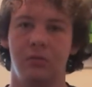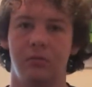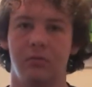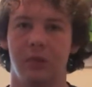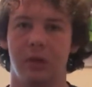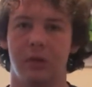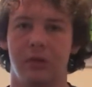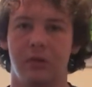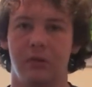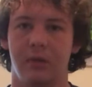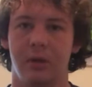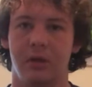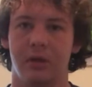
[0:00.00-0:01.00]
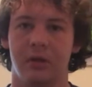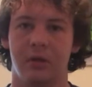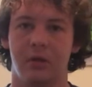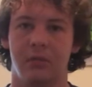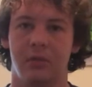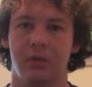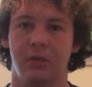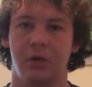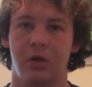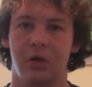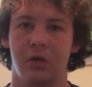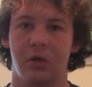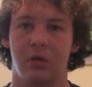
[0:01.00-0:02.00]
But to make this a little bit
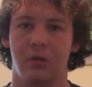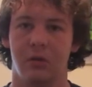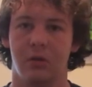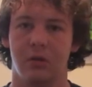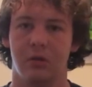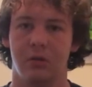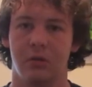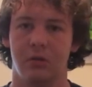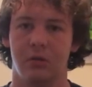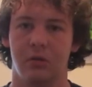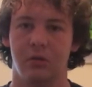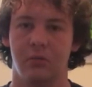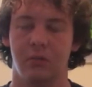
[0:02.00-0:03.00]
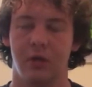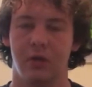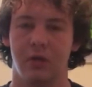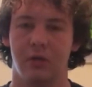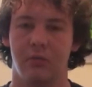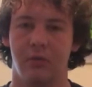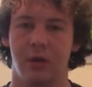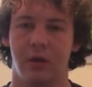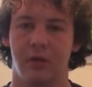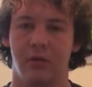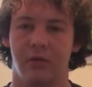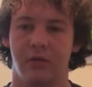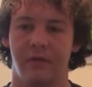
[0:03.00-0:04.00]
longer, I'm going to mention my
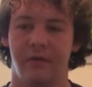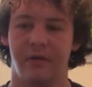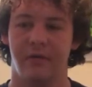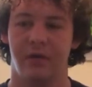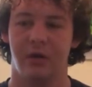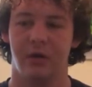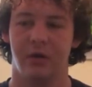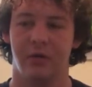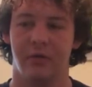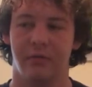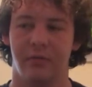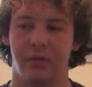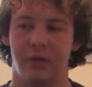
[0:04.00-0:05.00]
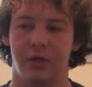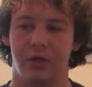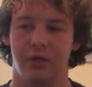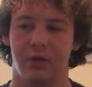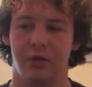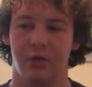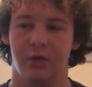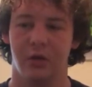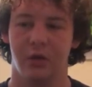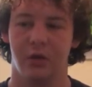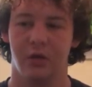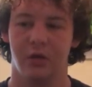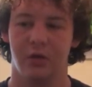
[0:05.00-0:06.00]
favorite character from each
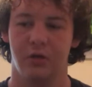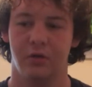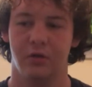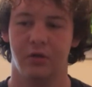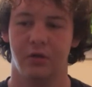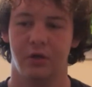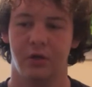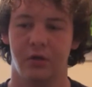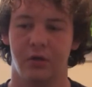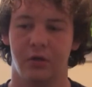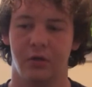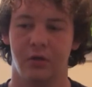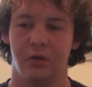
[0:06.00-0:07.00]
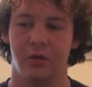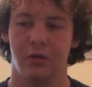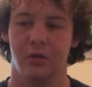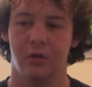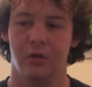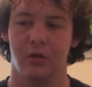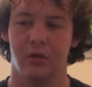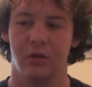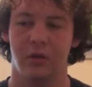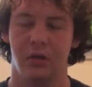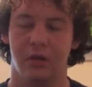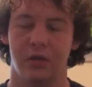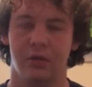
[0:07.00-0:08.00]
uh, trilogy. See,
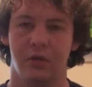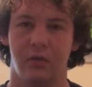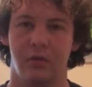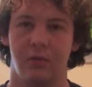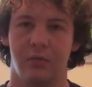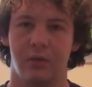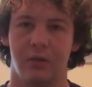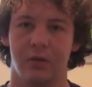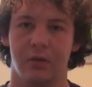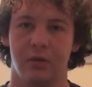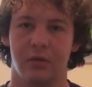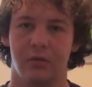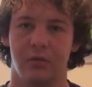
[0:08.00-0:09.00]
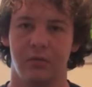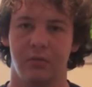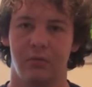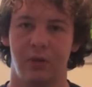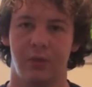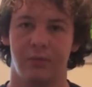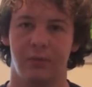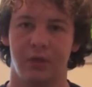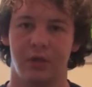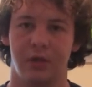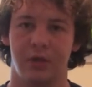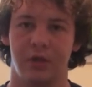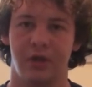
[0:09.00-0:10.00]
I saw one person,
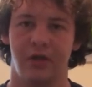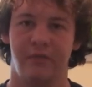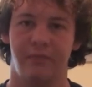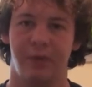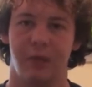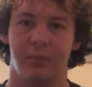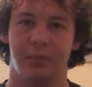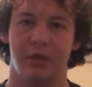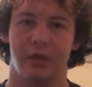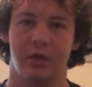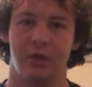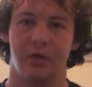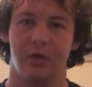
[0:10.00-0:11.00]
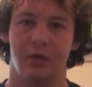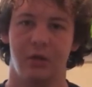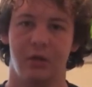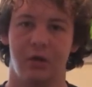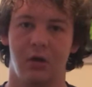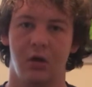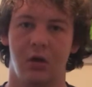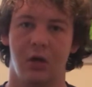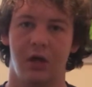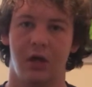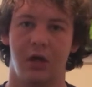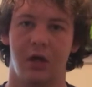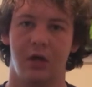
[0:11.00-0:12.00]
Palpatine, Sheev Palpatine,
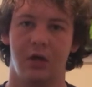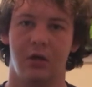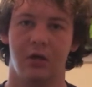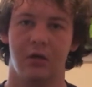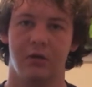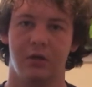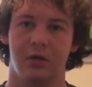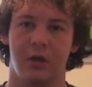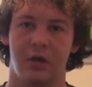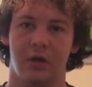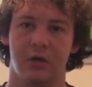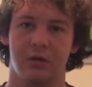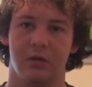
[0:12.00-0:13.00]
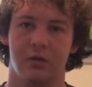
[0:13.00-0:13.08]
aka Darth Sidious.